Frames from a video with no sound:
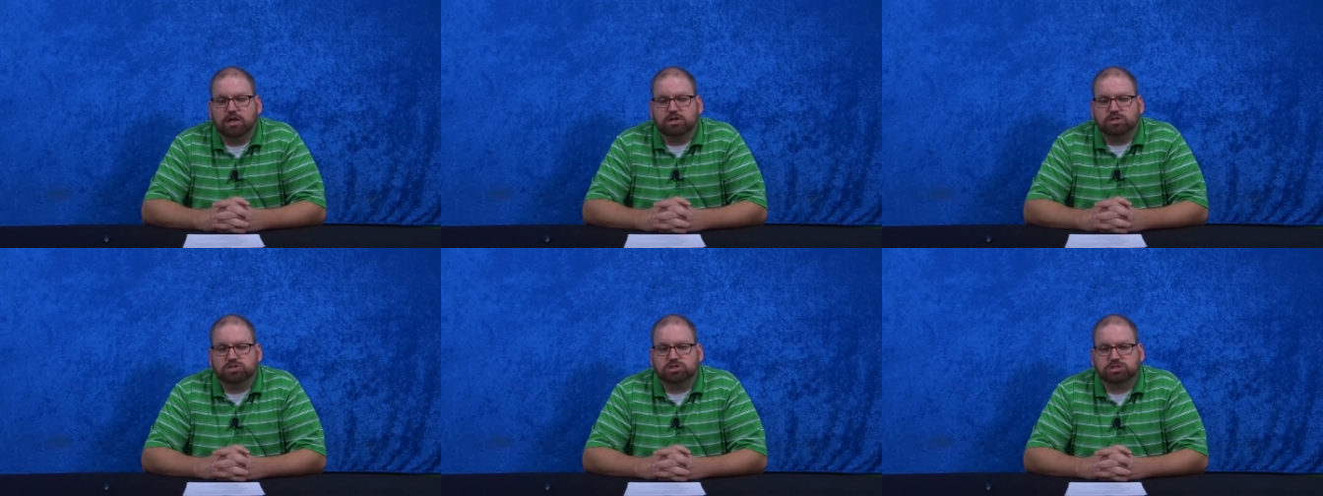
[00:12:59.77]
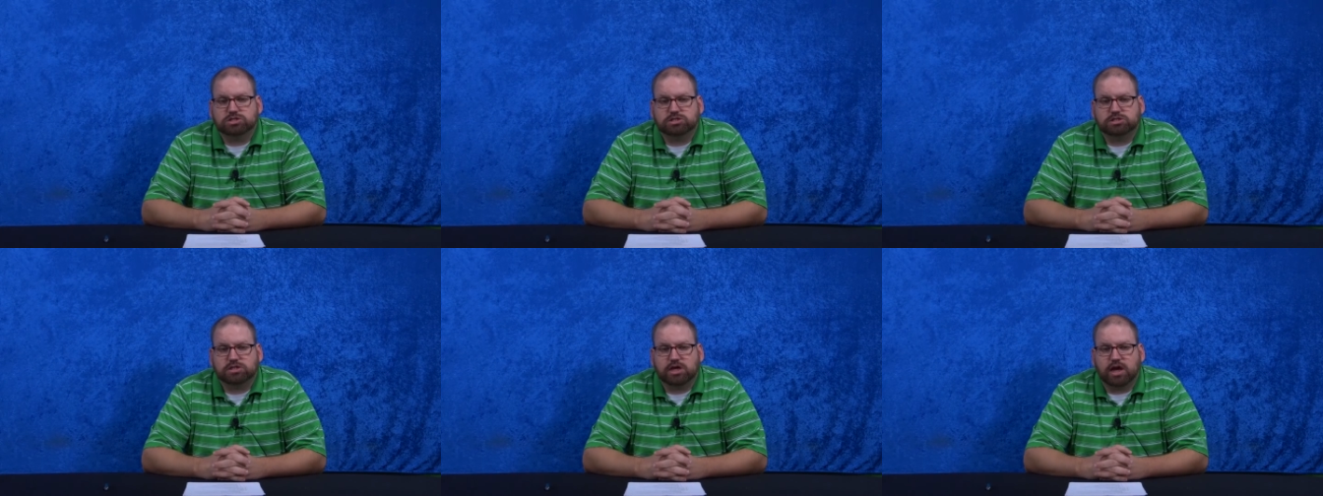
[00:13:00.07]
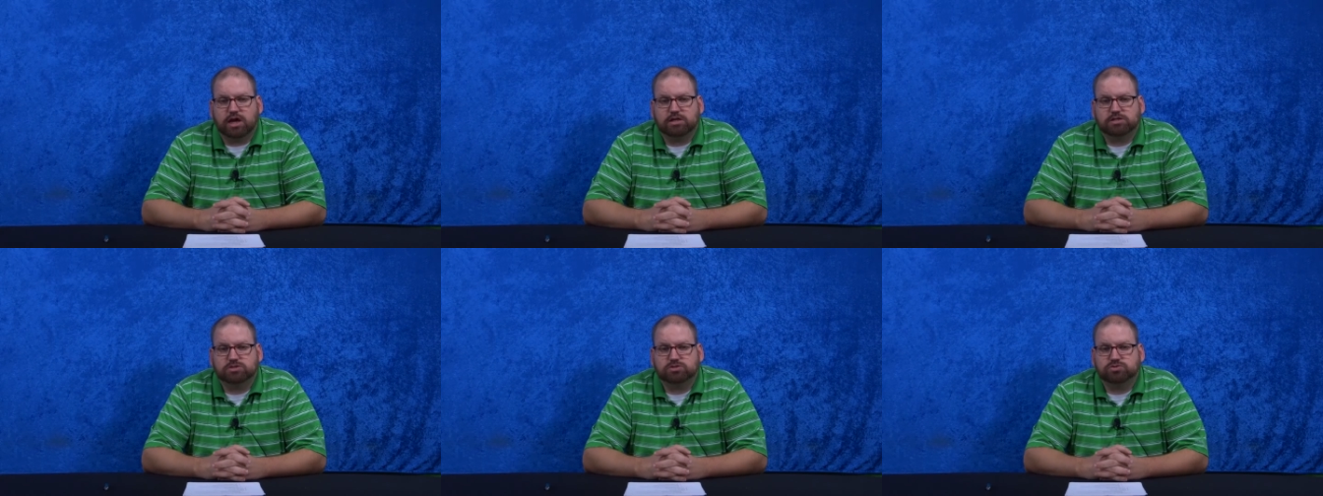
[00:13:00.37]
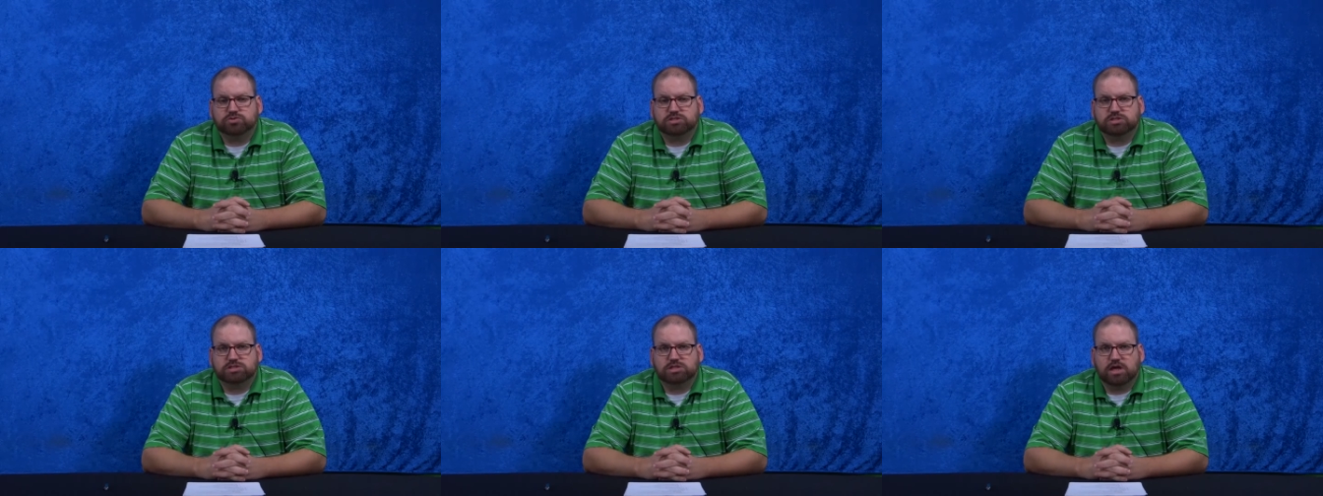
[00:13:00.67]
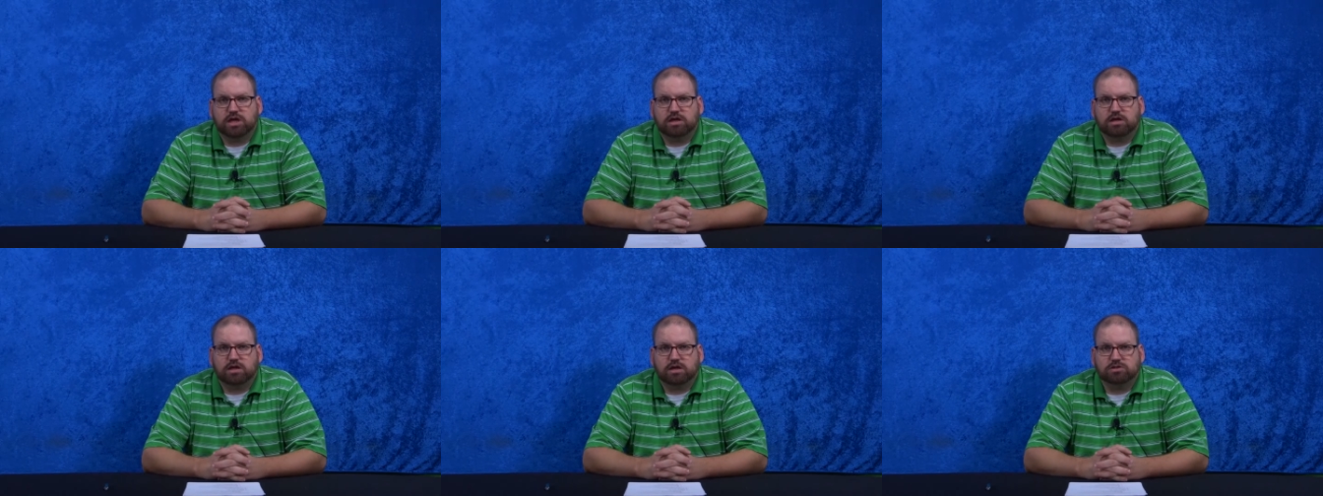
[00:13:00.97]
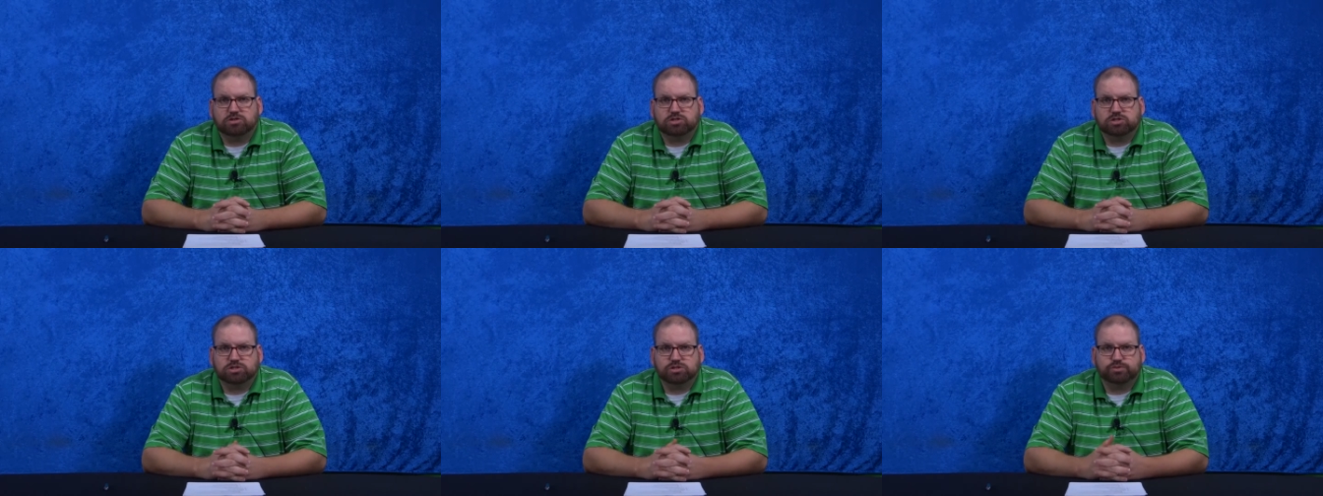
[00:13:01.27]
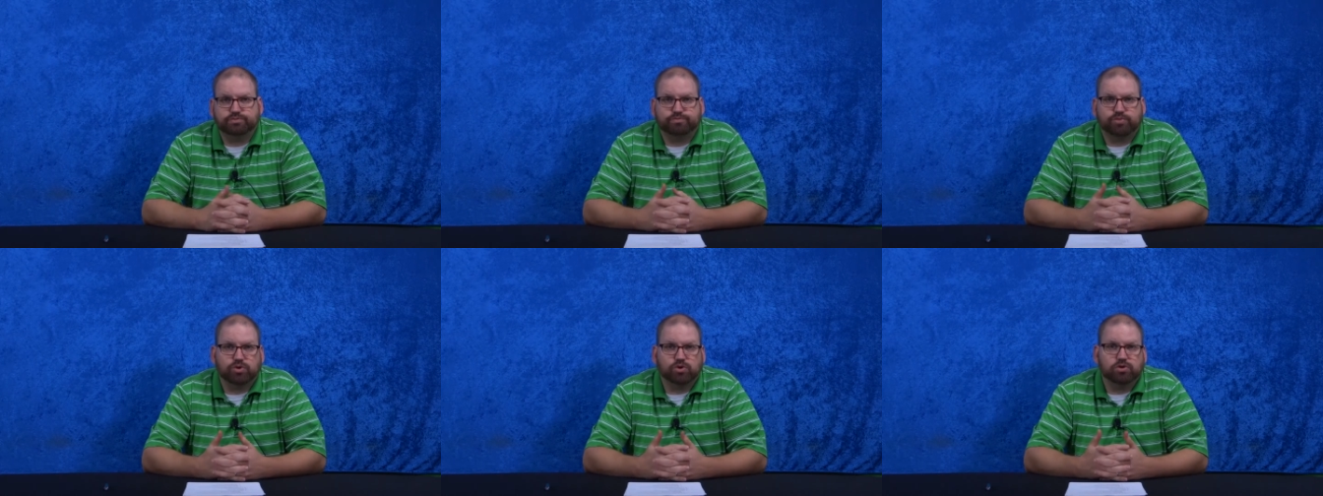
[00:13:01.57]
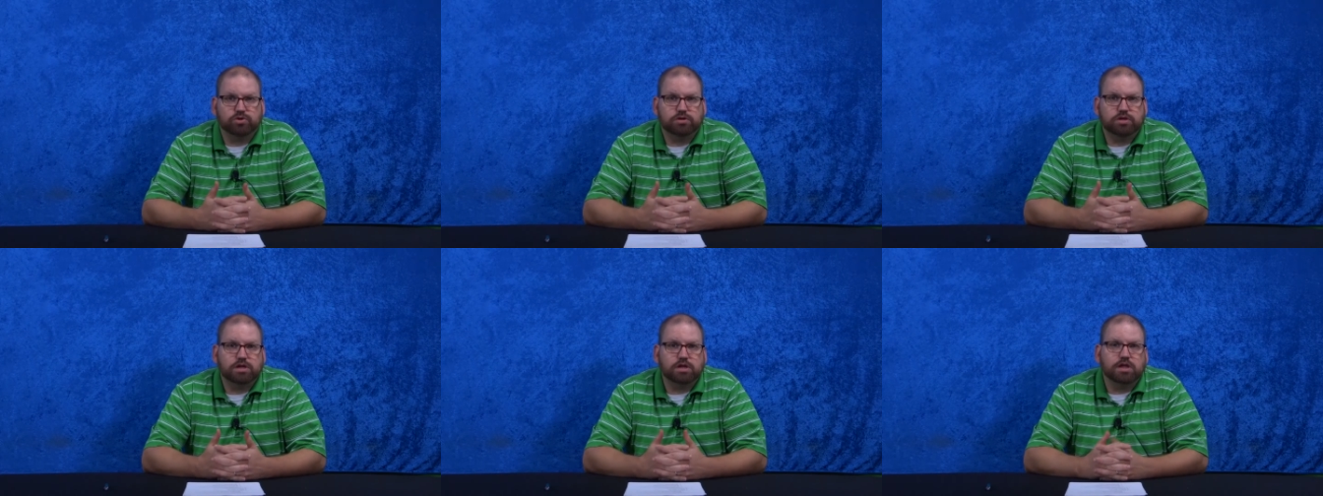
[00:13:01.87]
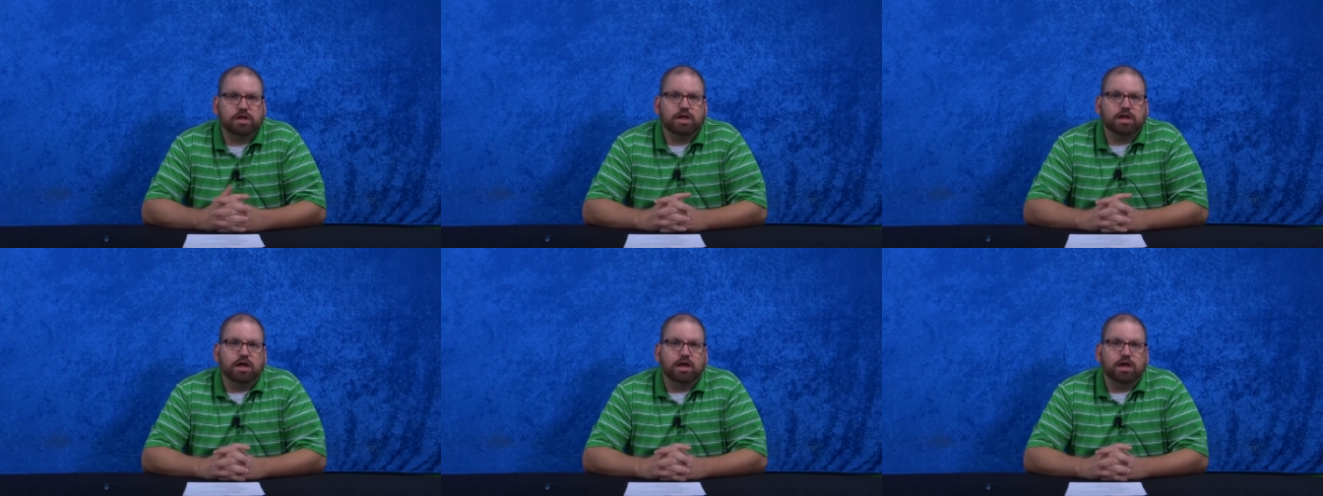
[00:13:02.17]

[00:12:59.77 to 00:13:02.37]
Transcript: She is tied to a stake and she is burned.